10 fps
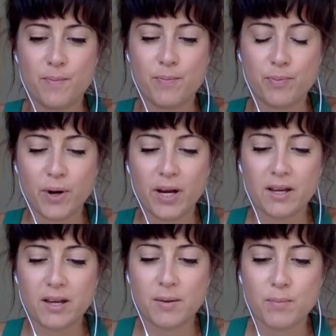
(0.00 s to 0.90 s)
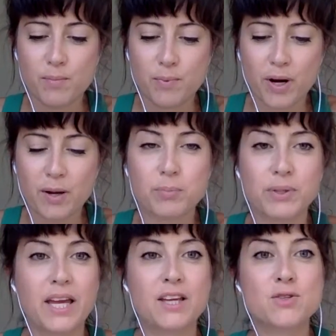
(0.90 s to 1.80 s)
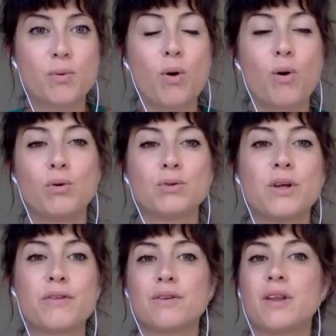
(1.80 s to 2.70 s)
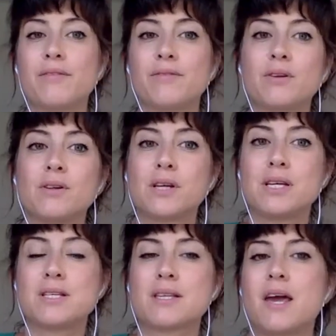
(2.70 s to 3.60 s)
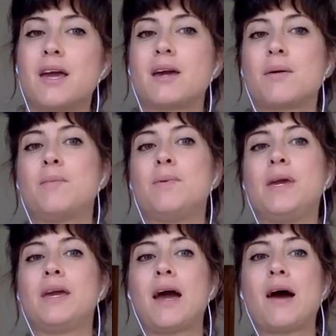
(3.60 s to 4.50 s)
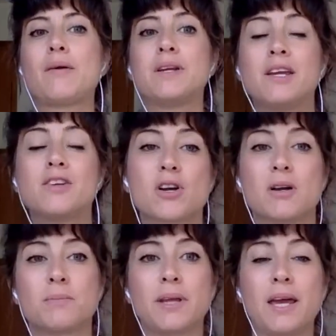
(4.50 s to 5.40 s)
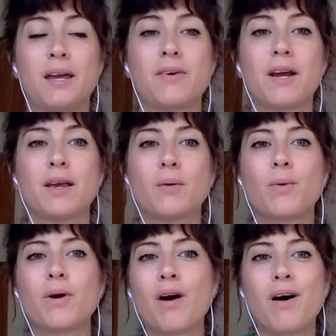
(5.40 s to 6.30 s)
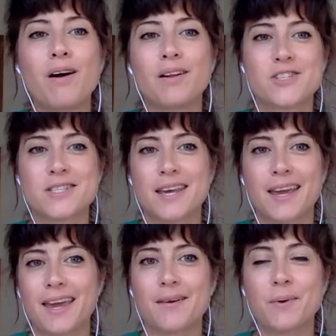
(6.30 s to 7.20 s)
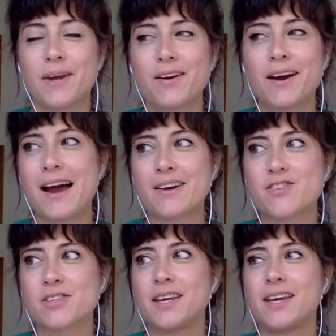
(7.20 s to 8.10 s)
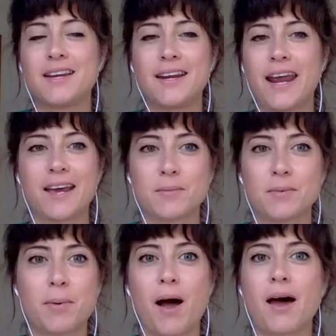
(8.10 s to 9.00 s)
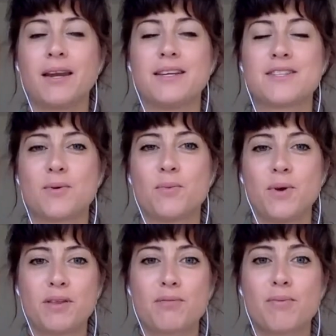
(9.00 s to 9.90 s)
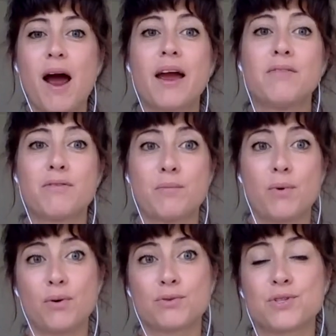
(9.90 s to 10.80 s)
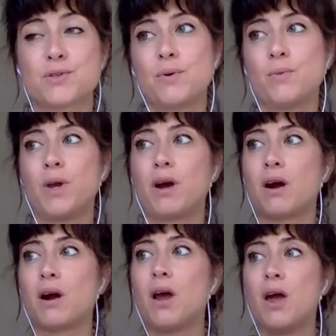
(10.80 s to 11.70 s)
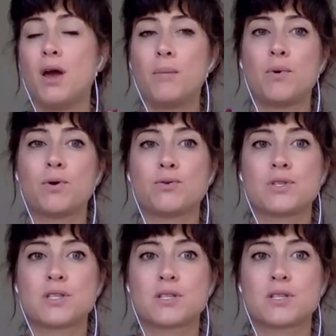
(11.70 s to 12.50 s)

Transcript: bring play to a whole nother level is like being out in nature and playing, right? Like we're all just like, we are actually in an animal body. So we thrive the most when we are we're